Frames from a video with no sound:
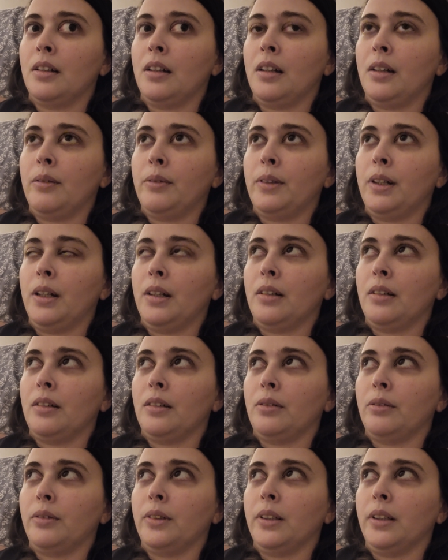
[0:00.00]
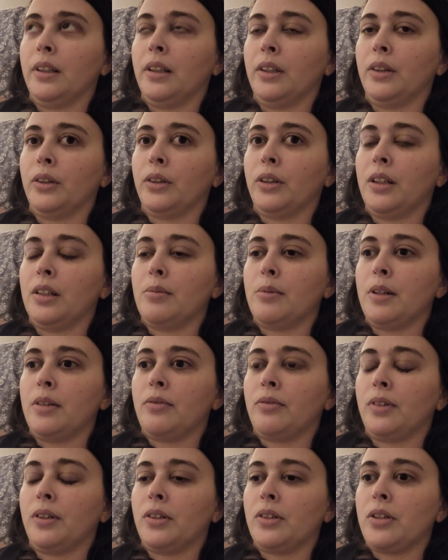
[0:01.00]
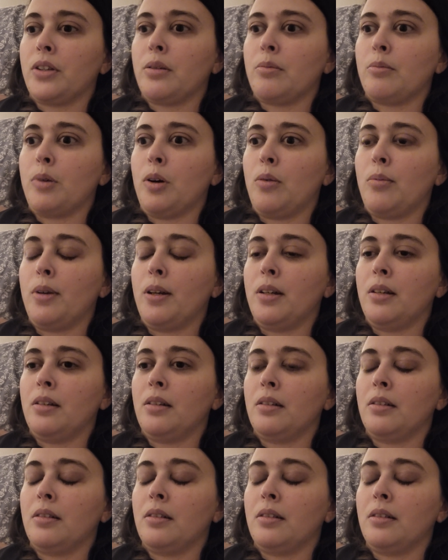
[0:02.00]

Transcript: I'm not really looking to make friends at the moment.